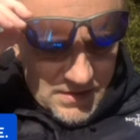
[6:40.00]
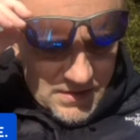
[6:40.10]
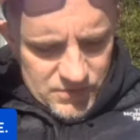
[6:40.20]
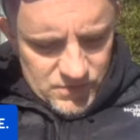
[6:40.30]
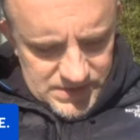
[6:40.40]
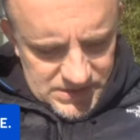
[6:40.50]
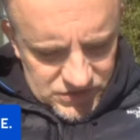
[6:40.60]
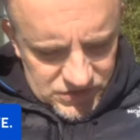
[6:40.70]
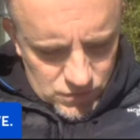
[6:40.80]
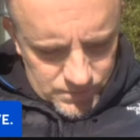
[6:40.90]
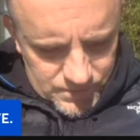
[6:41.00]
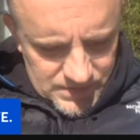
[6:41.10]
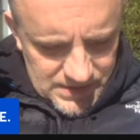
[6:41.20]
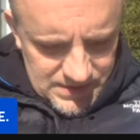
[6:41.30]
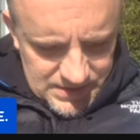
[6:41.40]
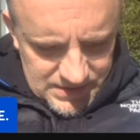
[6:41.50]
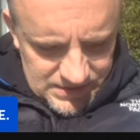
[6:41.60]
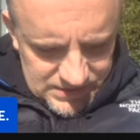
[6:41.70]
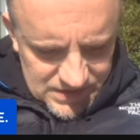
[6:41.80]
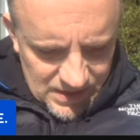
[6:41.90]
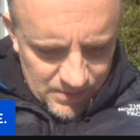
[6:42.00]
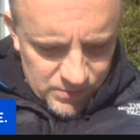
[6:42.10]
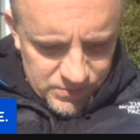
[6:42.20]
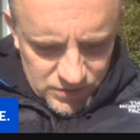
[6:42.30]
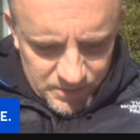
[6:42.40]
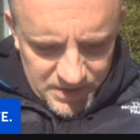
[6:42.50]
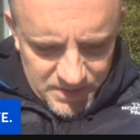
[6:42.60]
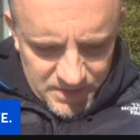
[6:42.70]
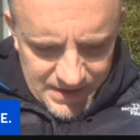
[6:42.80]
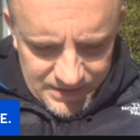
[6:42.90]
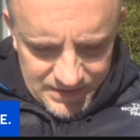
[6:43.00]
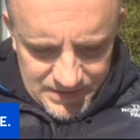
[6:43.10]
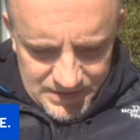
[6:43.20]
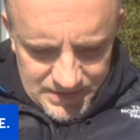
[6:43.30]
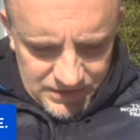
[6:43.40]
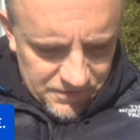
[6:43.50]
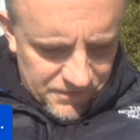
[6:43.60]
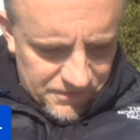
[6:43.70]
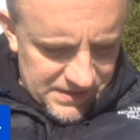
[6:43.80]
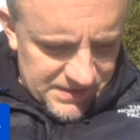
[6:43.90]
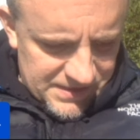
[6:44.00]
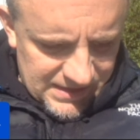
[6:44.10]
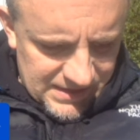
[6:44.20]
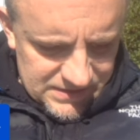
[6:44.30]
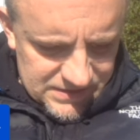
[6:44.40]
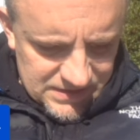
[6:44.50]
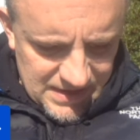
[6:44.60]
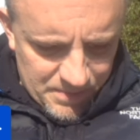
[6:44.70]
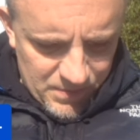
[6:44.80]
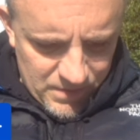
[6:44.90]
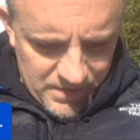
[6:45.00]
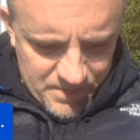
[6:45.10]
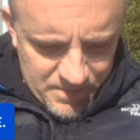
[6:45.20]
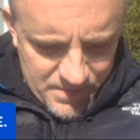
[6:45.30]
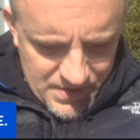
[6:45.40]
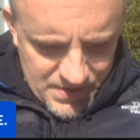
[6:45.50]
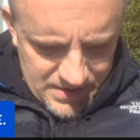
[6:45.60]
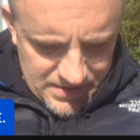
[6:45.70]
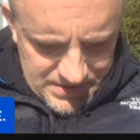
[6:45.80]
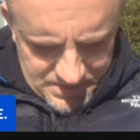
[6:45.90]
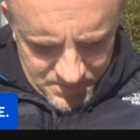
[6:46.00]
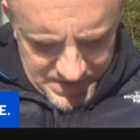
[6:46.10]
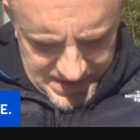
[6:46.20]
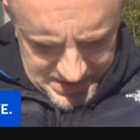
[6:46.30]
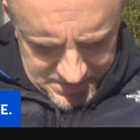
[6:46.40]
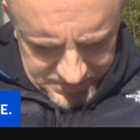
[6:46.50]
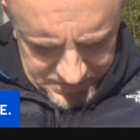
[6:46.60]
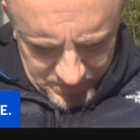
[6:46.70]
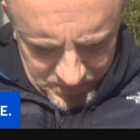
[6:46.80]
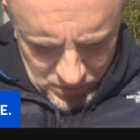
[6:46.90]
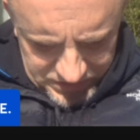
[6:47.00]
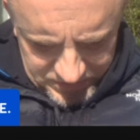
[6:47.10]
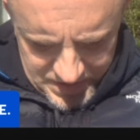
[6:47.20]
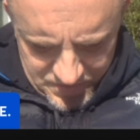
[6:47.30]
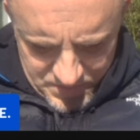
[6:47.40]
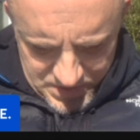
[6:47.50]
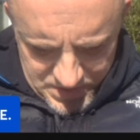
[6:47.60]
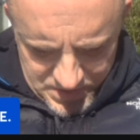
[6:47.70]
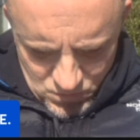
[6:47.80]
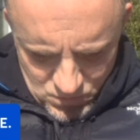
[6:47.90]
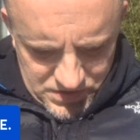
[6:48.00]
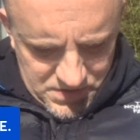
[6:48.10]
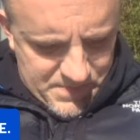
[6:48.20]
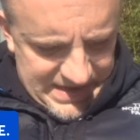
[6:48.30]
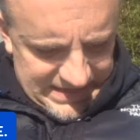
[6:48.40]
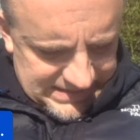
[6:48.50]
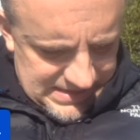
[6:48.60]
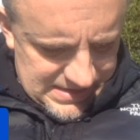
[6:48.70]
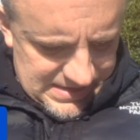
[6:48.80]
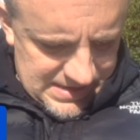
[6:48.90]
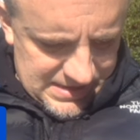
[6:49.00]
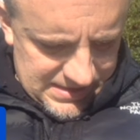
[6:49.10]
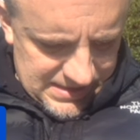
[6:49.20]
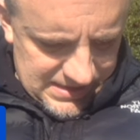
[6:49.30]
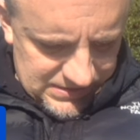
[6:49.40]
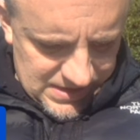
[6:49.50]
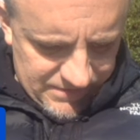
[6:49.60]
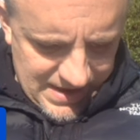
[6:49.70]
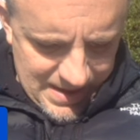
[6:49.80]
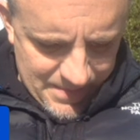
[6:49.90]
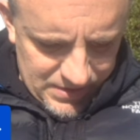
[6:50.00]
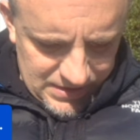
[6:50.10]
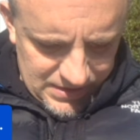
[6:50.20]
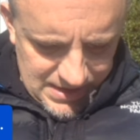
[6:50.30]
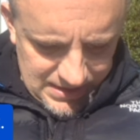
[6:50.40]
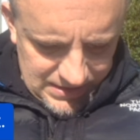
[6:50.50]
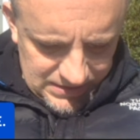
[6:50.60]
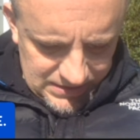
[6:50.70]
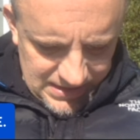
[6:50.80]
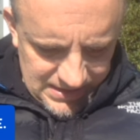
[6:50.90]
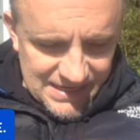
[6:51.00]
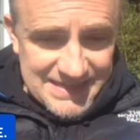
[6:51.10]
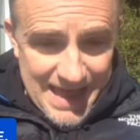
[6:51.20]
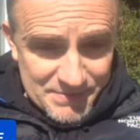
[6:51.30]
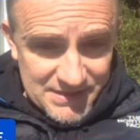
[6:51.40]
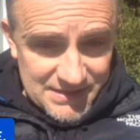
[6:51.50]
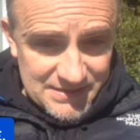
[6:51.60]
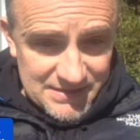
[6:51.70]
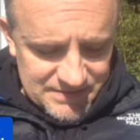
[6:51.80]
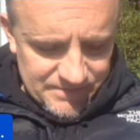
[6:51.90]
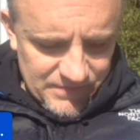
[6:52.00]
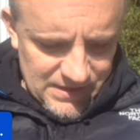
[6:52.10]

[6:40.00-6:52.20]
I'm going to read this too. Steinbrenner was ultimately banned. The funny thing is the temporary ban of the boss may have been one of the best things to ever happen in the Yankees. In his absence,